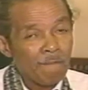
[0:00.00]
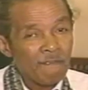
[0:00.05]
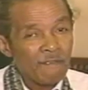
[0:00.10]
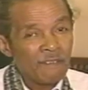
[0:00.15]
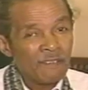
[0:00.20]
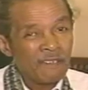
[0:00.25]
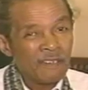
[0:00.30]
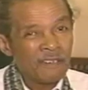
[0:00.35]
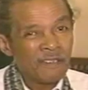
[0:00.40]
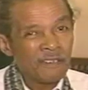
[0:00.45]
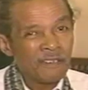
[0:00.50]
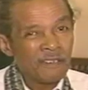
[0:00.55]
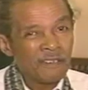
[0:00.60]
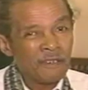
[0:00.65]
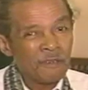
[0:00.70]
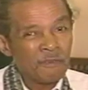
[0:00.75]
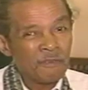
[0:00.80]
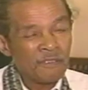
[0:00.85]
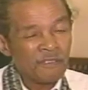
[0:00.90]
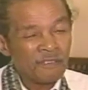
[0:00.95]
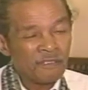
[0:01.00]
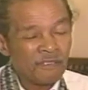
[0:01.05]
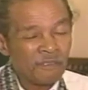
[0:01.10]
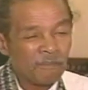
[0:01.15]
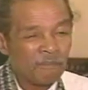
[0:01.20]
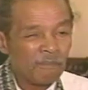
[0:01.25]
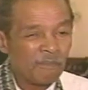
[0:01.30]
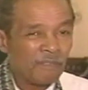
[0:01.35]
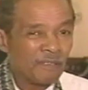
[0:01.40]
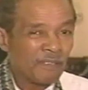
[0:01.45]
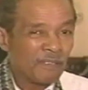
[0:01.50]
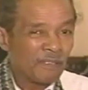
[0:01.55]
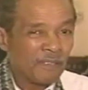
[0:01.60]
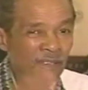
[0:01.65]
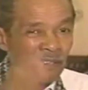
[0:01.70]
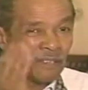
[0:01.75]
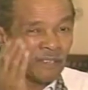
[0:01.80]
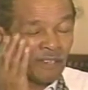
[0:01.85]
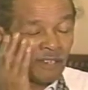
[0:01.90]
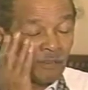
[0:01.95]
They, they, always
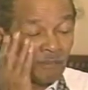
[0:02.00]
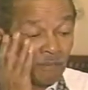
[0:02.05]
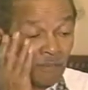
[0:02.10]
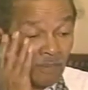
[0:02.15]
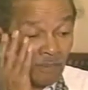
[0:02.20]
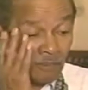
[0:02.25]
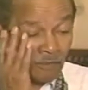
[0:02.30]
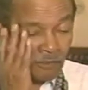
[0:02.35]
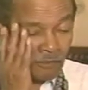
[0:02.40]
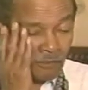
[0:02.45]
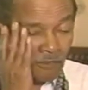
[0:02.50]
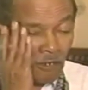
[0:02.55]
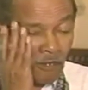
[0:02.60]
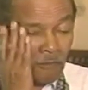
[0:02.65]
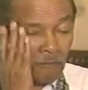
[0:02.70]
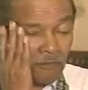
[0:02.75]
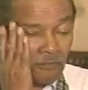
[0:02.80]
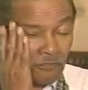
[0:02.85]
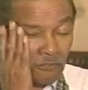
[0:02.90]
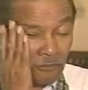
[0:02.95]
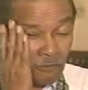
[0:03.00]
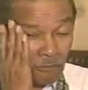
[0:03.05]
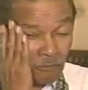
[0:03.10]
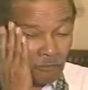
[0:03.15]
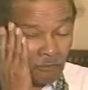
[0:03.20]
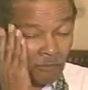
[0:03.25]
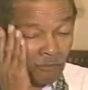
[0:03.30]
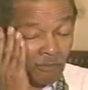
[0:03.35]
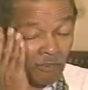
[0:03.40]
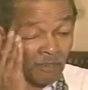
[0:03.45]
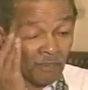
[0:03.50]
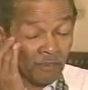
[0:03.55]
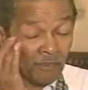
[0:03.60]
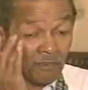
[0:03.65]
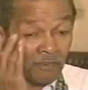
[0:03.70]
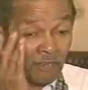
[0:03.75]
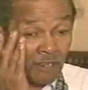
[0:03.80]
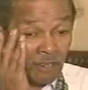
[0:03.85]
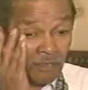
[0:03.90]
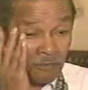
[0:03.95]
gave me, a, always told me, man,
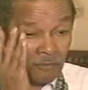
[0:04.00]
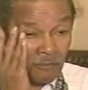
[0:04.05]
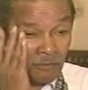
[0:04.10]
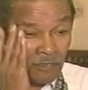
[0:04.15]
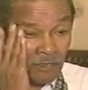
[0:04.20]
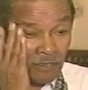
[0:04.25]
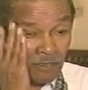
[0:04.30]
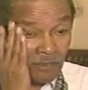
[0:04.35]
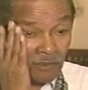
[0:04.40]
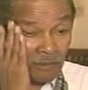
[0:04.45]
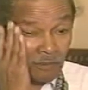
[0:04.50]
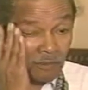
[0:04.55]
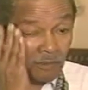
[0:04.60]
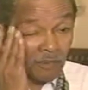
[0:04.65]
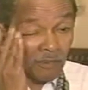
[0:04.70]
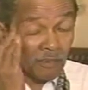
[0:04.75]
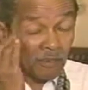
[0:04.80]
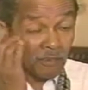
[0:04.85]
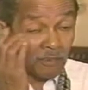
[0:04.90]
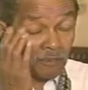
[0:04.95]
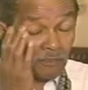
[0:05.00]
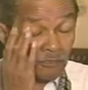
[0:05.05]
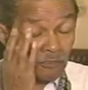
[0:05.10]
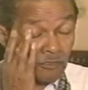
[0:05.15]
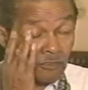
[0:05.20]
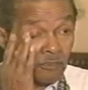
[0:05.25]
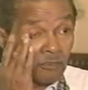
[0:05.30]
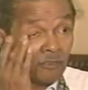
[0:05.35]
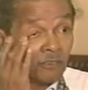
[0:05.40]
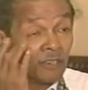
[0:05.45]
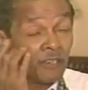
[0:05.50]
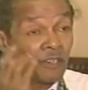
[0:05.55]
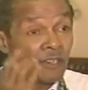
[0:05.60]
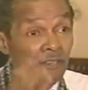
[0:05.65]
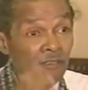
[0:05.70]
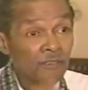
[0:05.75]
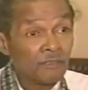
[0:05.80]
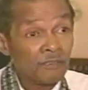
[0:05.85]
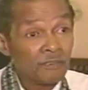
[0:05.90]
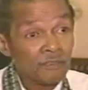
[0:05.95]
learn how to read, because you're going to need it,
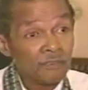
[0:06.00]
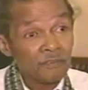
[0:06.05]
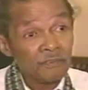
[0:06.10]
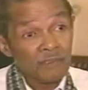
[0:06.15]
you know.